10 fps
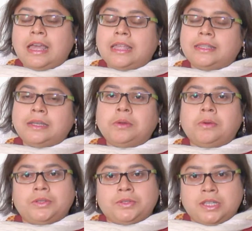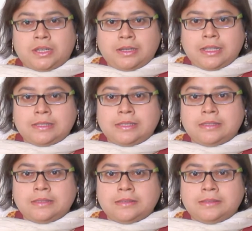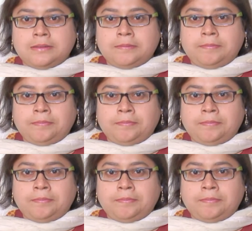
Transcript: and then go on to generalized seizures.